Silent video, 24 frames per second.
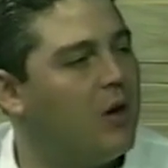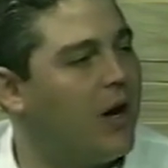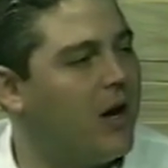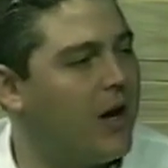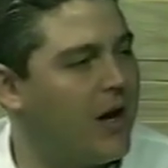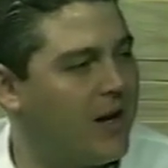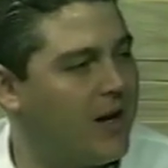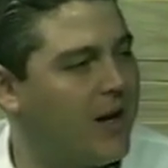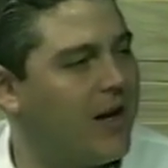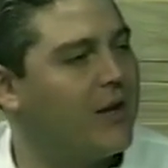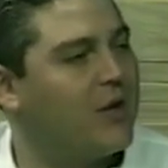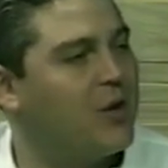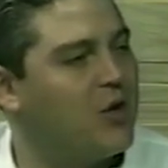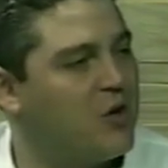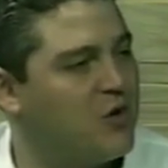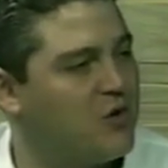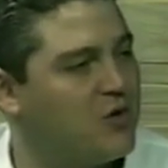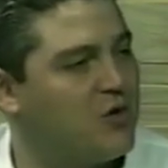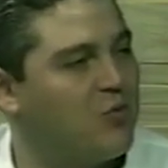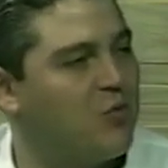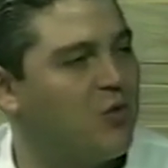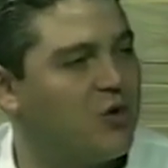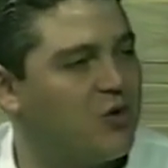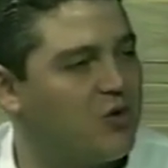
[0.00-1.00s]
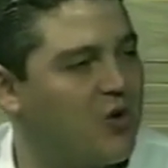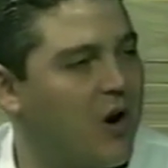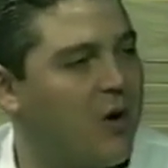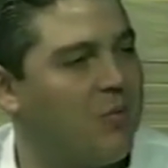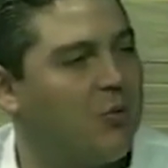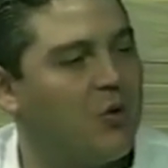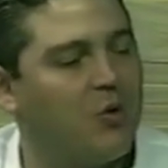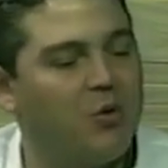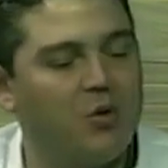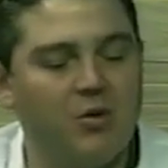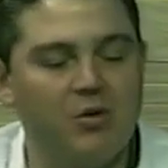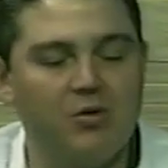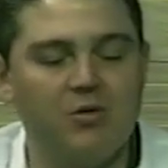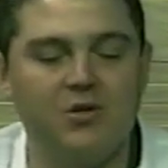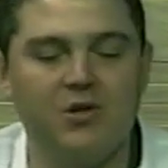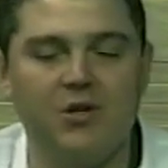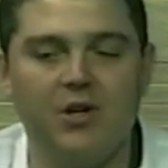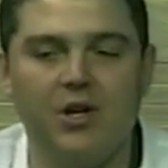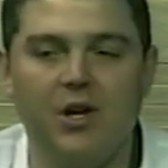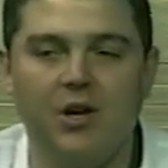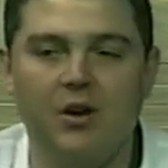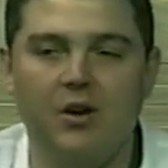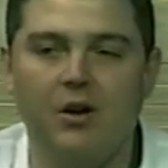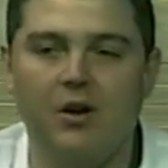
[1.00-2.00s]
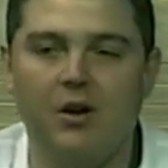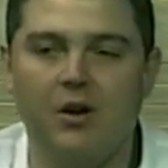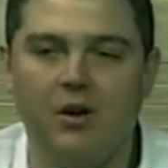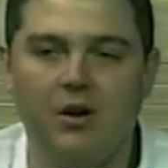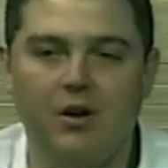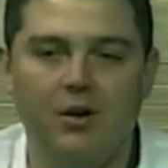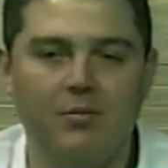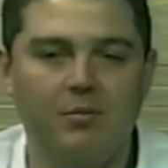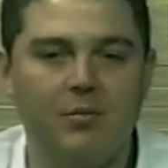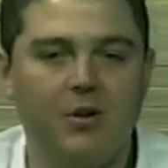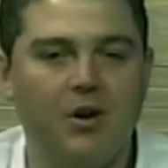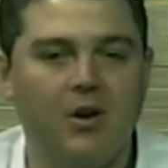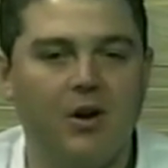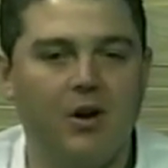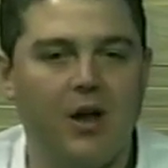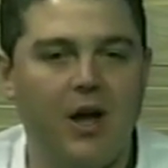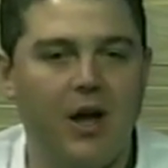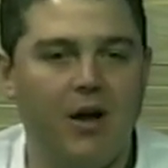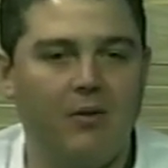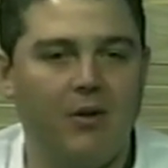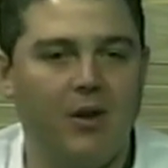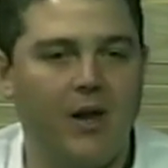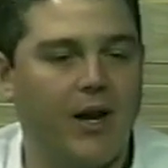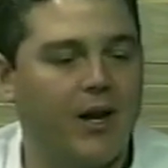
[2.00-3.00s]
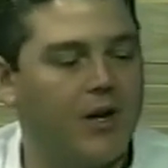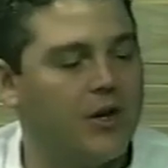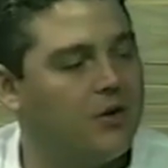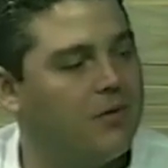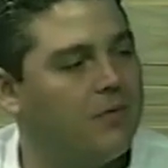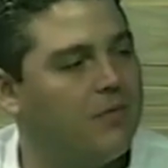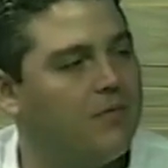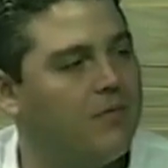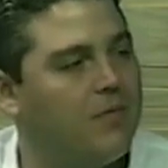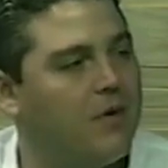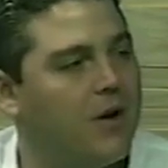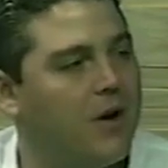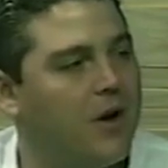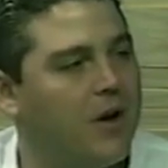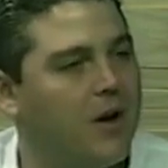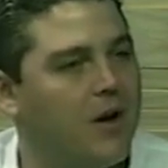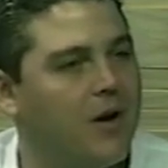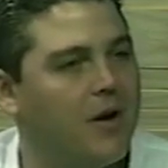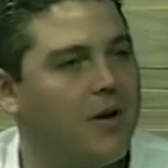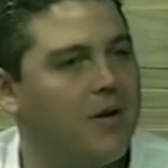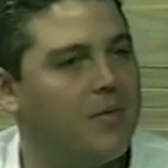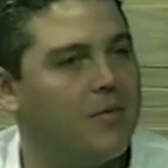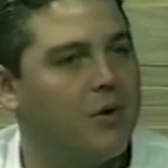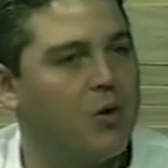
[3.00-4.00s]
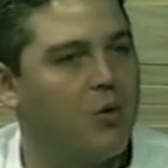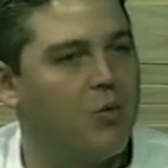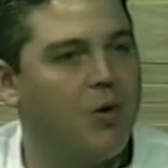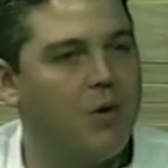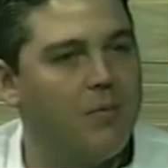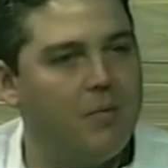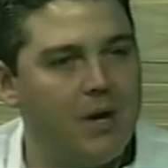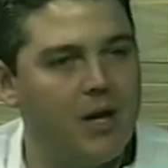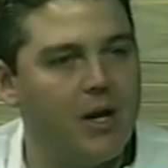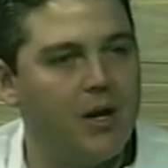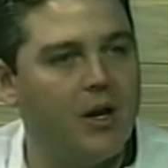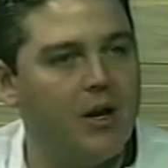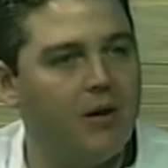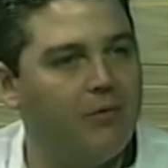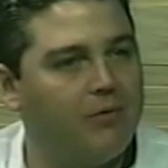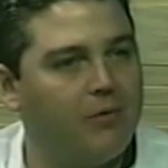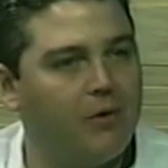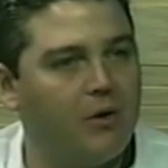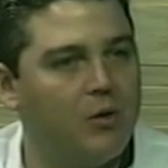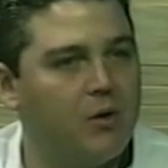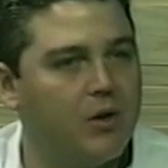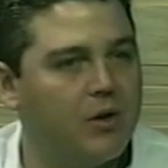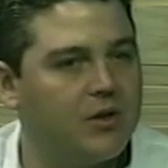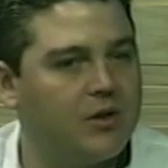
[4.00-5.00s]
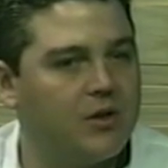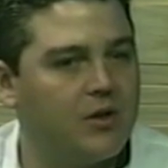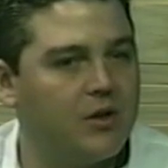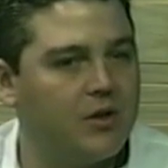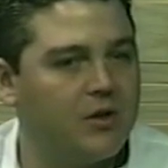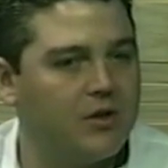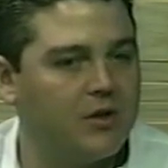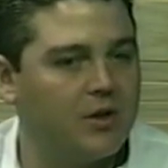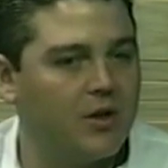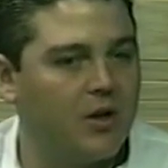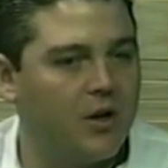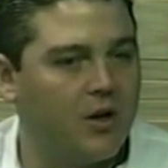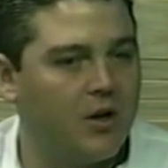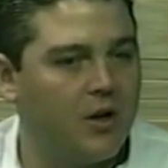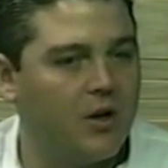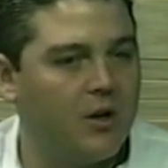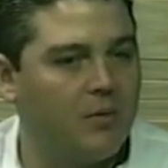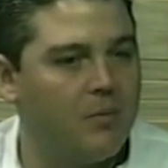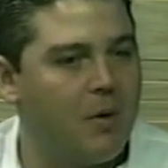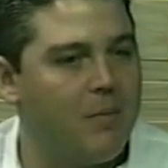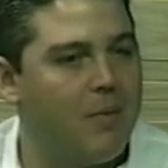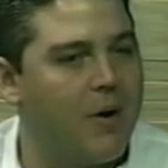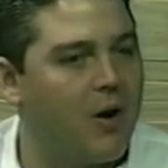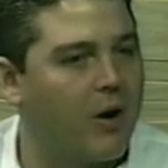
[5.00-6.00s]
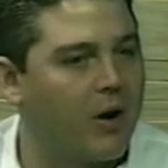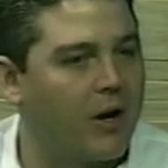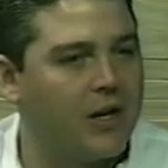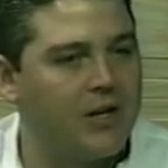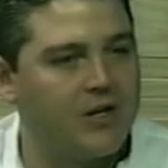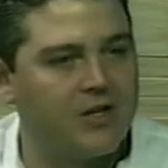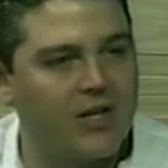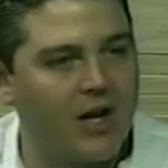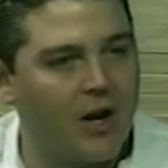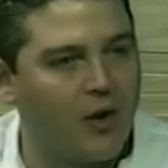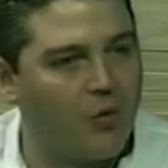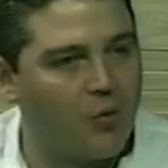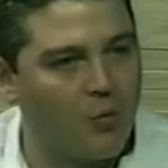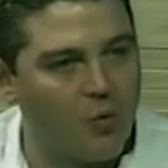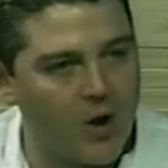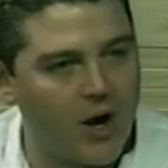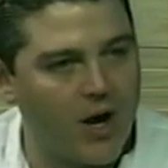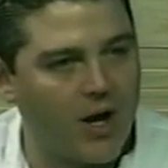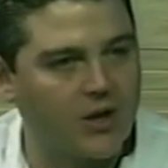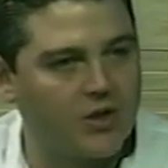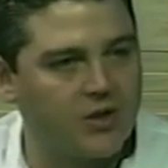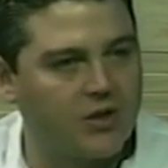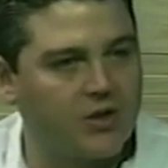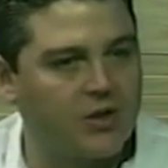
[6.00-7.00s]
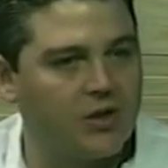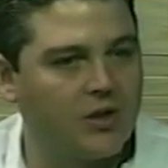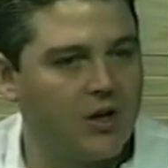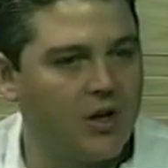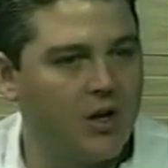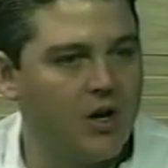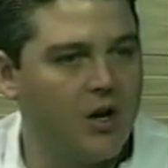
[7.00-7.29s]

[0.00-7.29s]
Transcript: I like to use the word tropical cuisine. You're going to have a lot of Caribbean influences, American Southwest.